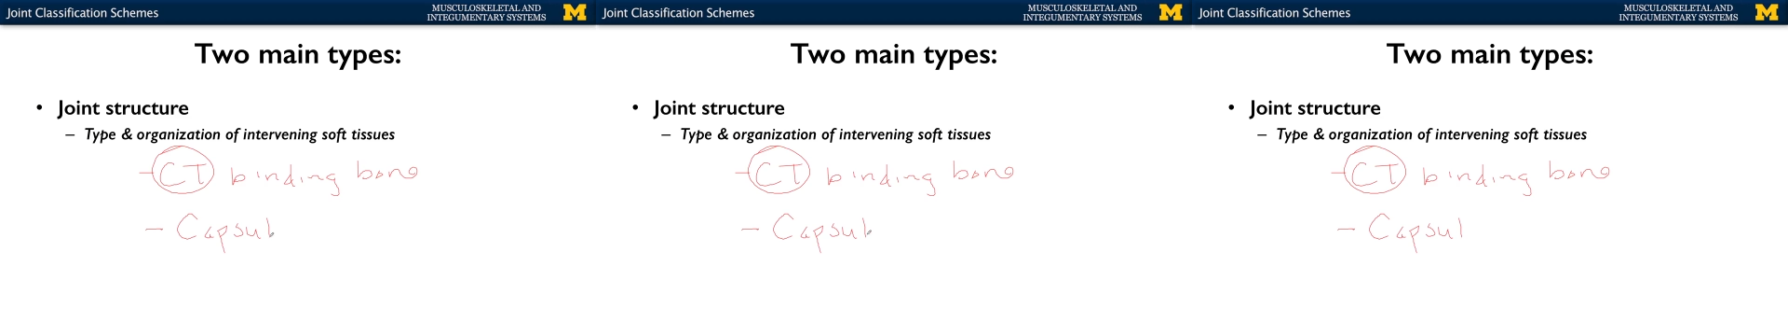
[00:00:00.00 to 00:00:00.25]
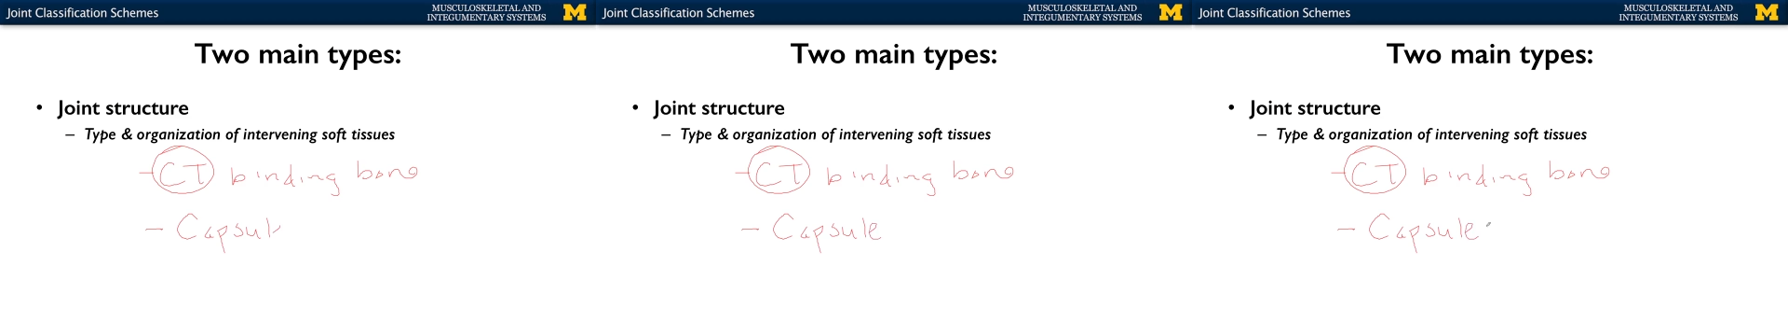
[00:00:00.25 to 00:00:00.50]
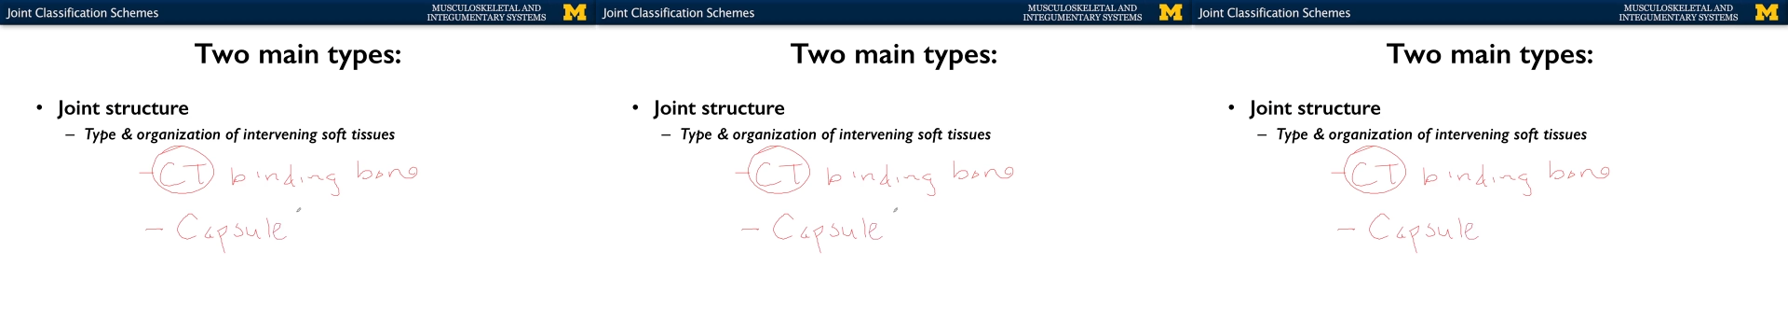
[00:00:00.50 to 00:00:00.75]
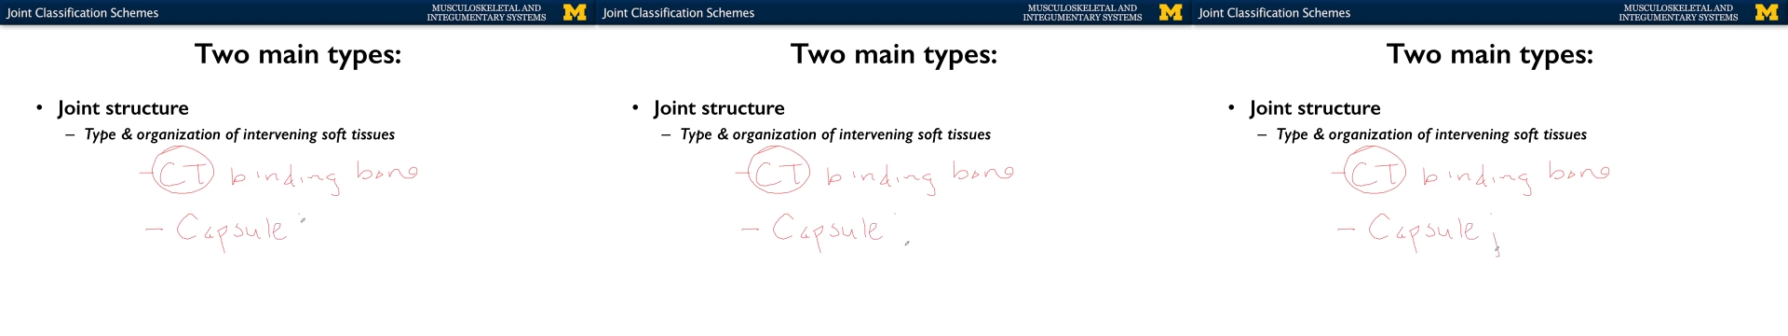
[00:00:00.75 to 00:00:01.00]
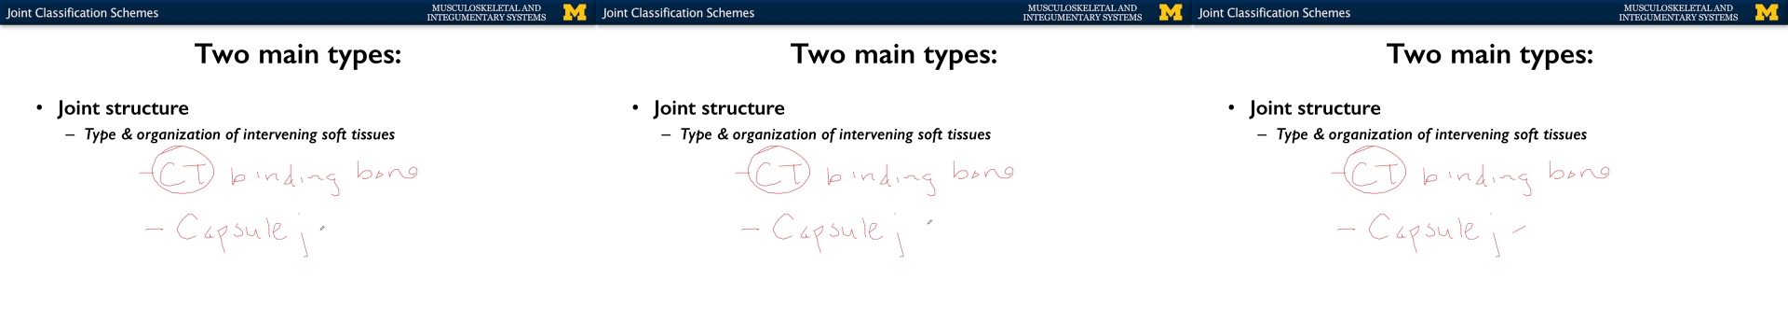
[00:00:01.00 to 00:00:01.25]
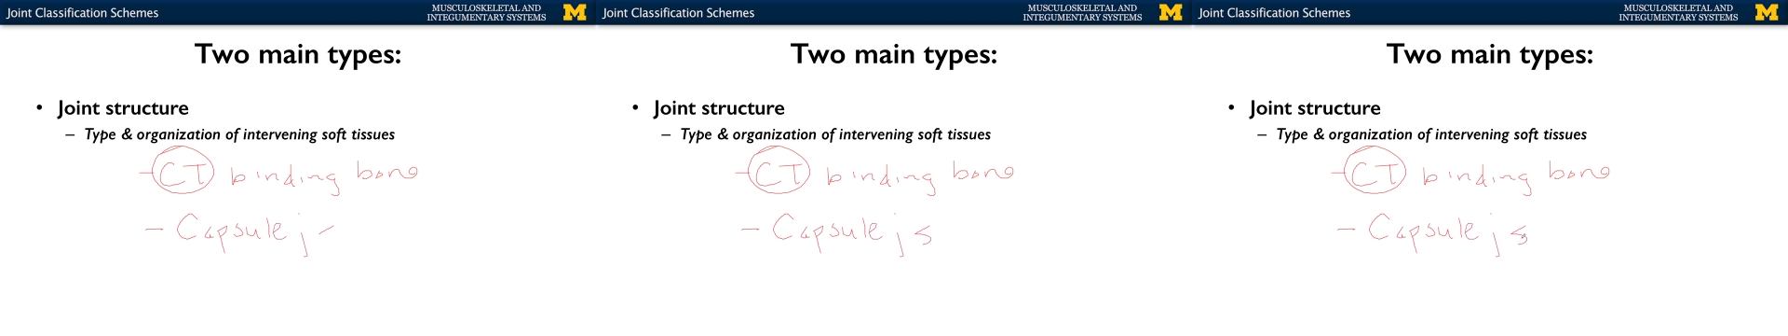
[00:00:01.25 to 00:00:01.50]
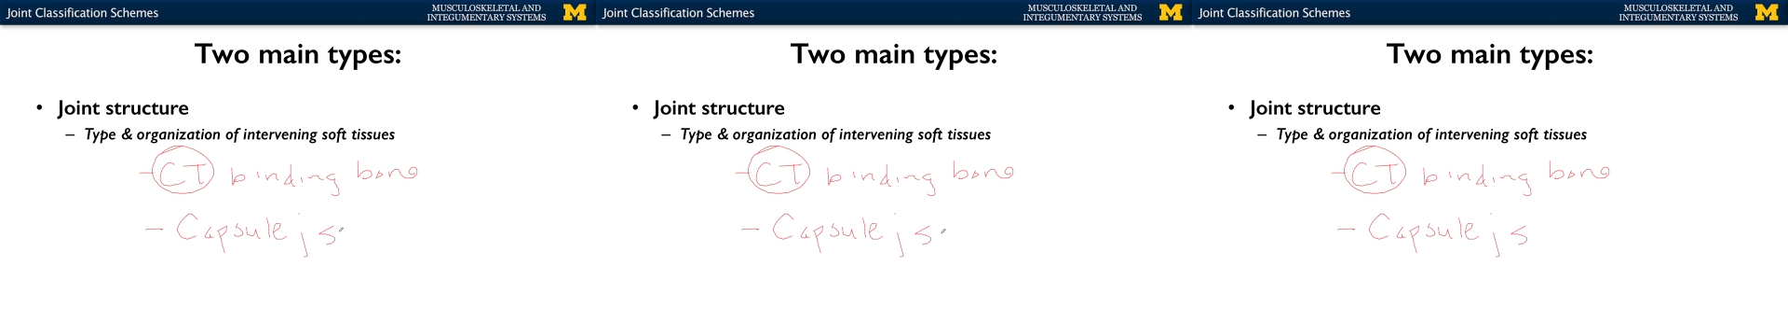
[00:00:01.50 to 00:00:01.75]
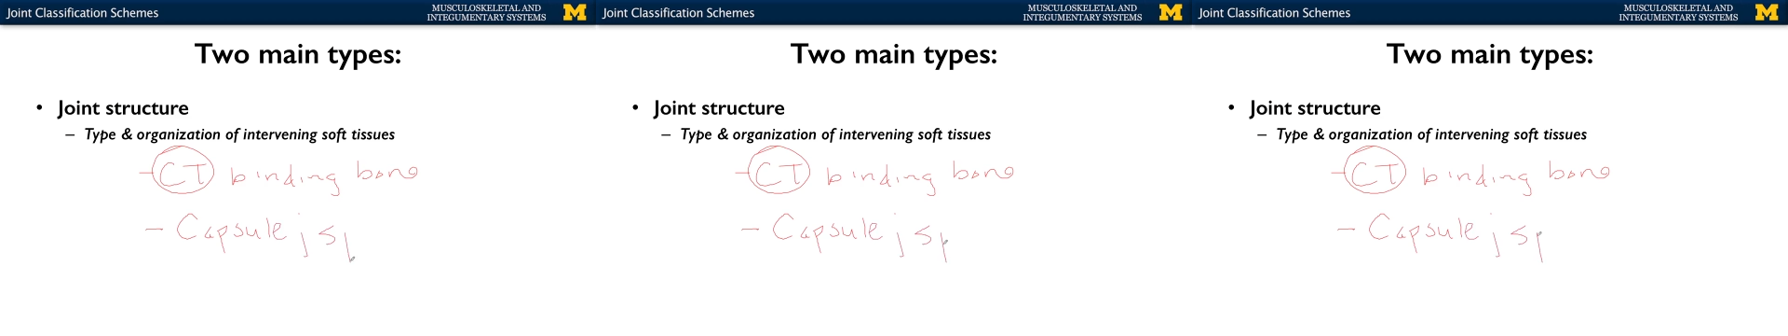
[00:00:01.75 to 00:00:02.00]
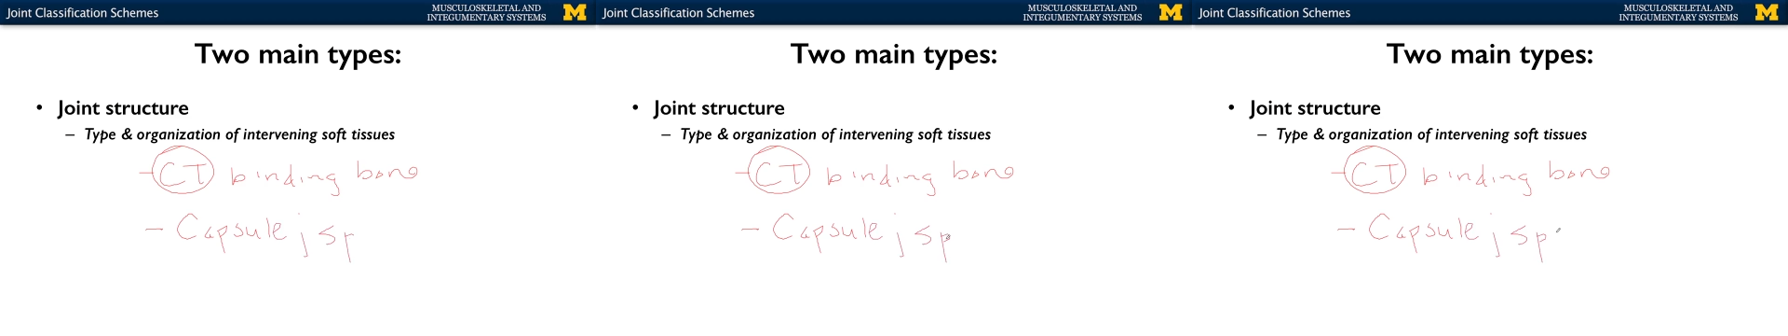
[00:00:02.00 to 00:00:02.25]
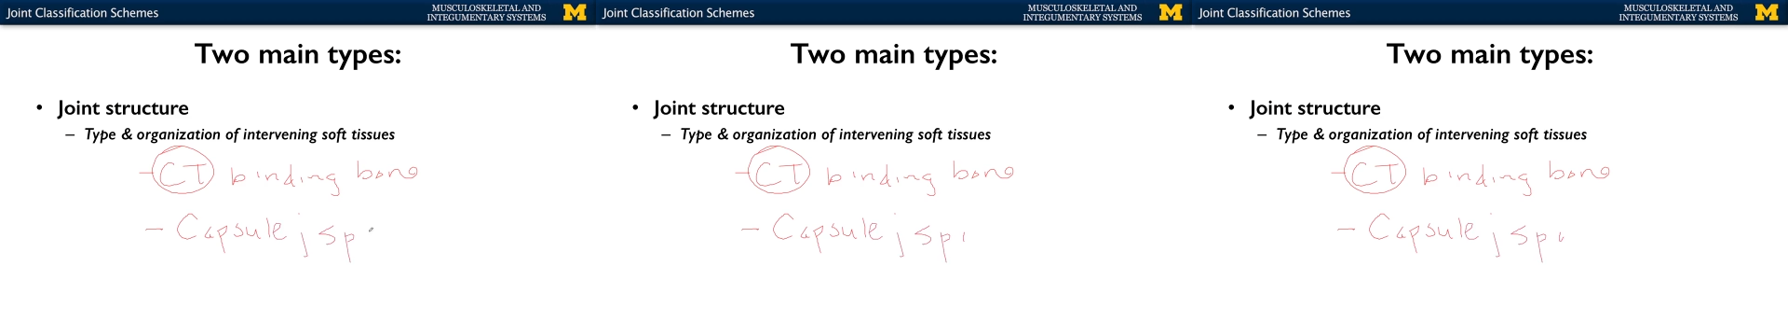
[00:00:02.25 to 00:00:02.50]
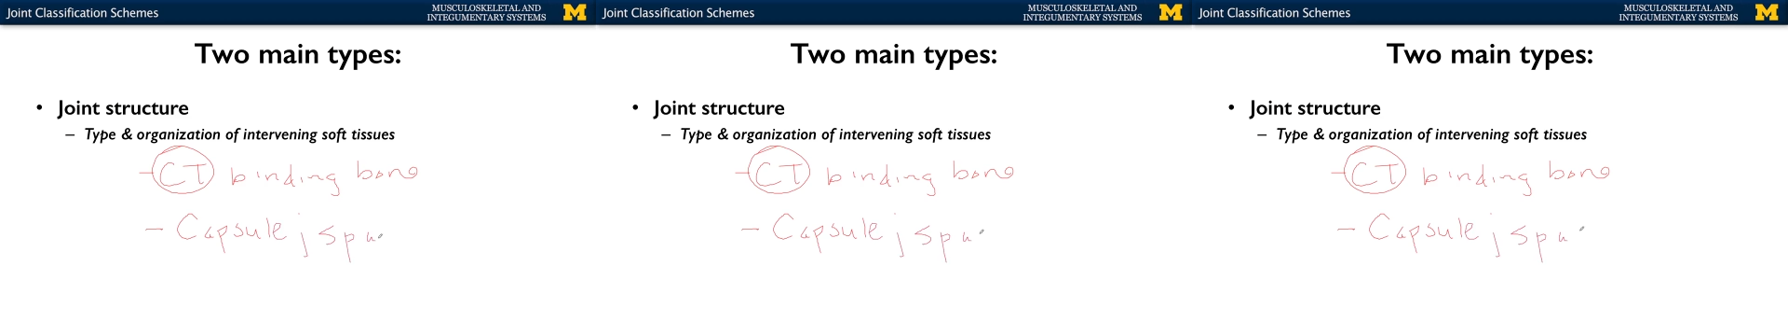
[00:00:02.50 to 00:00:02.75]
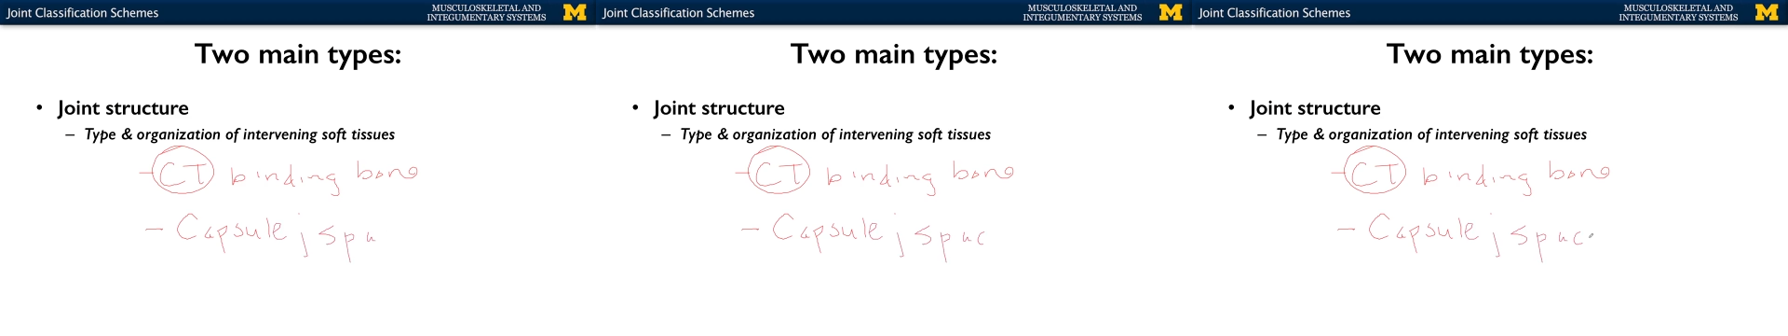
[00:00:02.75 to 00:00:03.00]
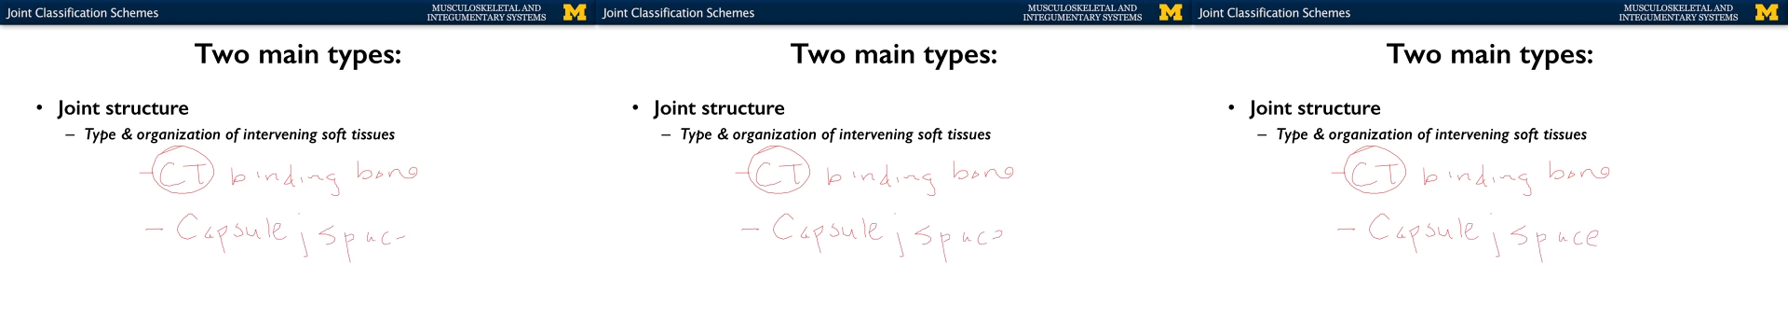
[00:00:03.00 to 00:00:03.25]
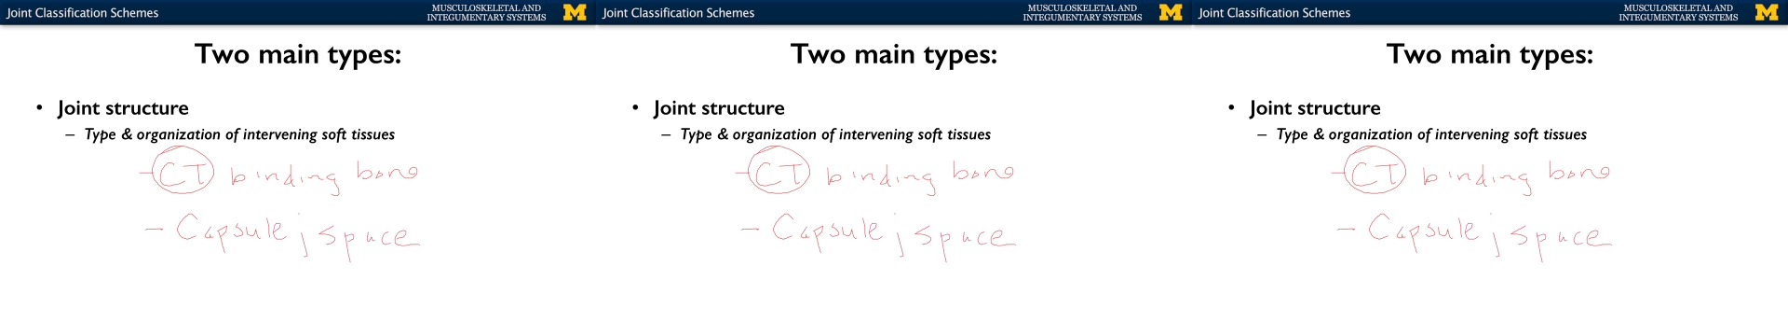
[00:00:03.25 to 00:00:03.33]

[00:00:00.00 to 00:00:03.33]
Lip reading: No face is visible, so there are no lips to read.